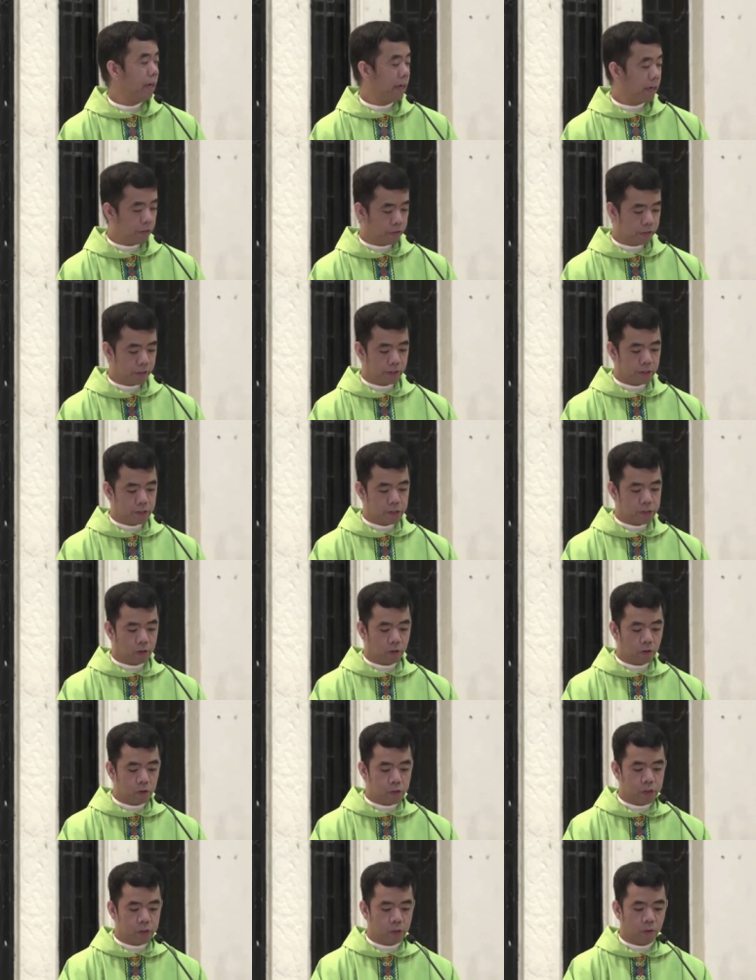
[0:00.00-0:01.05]
There is
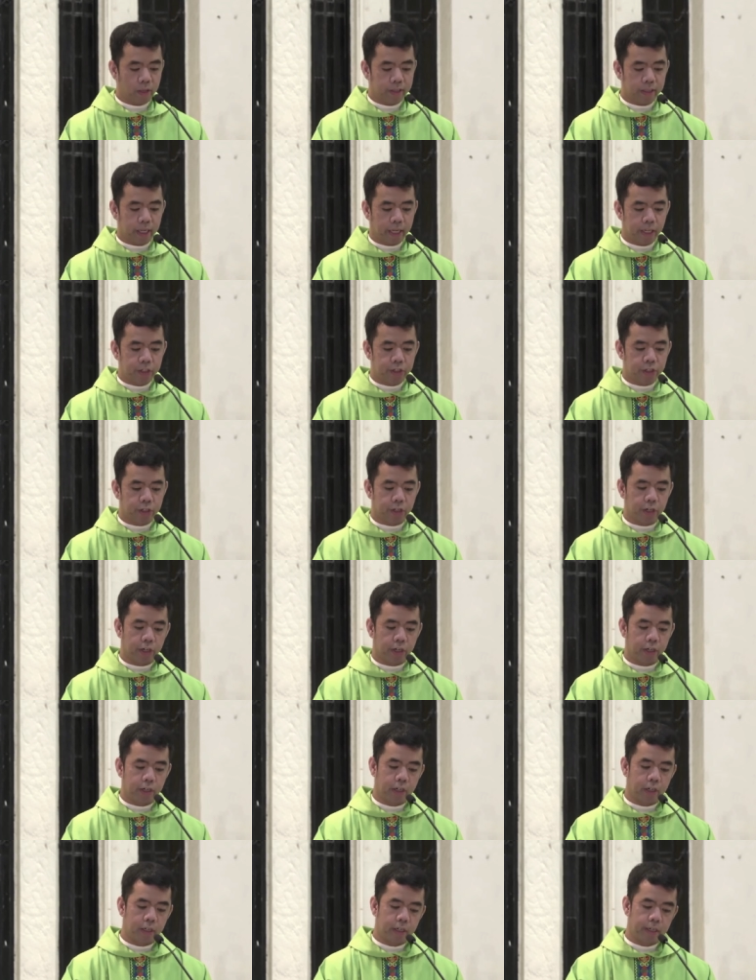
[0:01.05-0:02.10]
also a
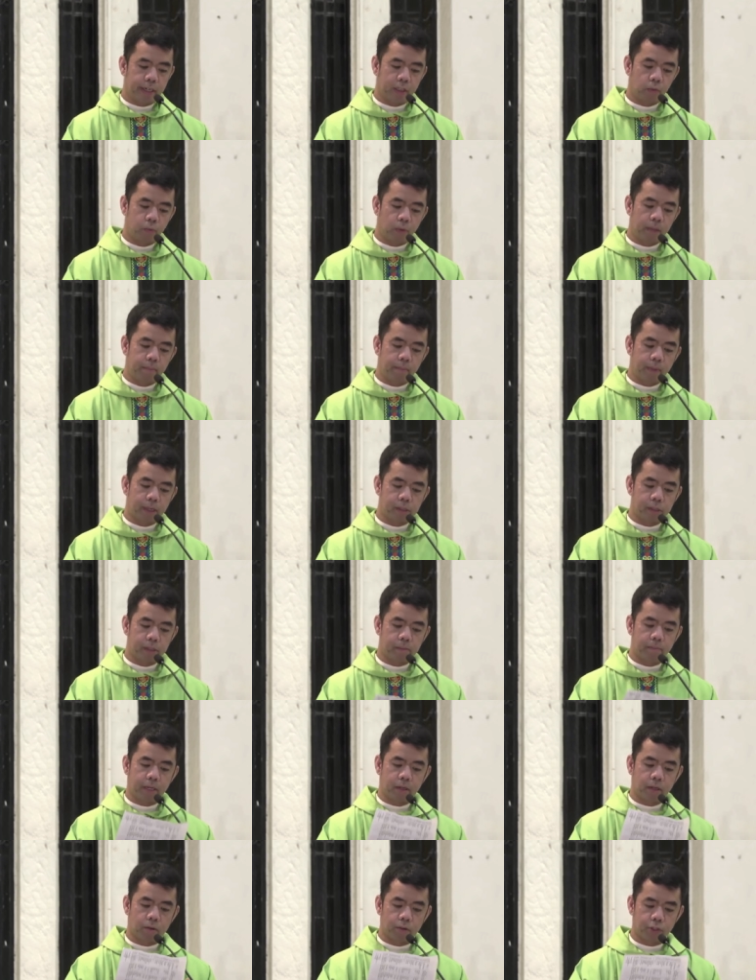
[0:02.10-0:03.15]
danger that we must be
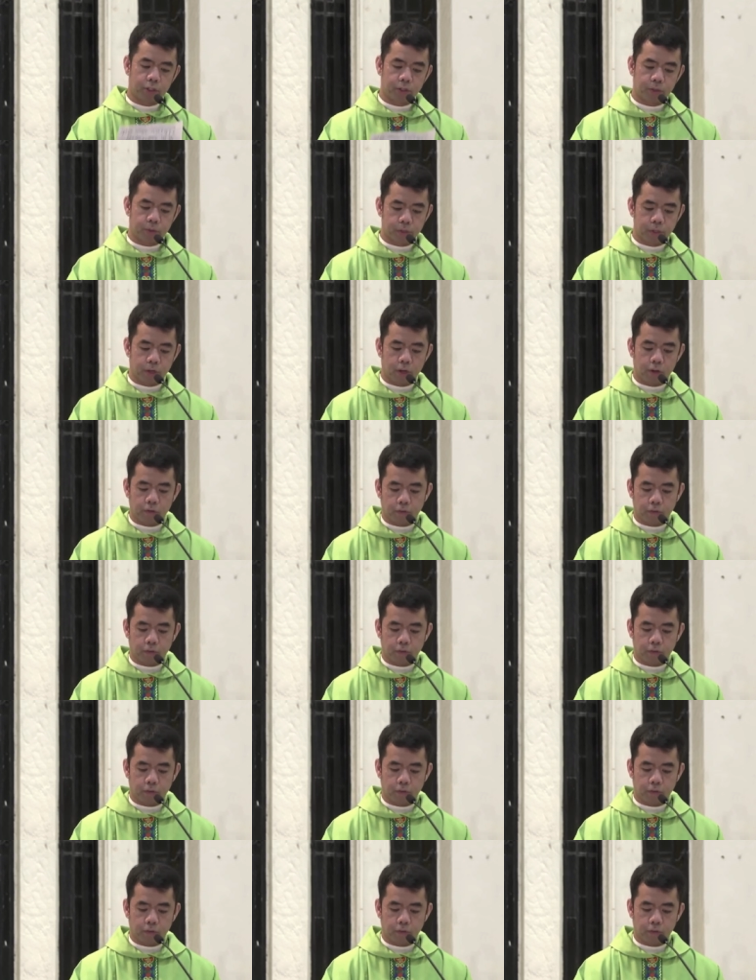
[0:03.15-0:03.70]
cautious of.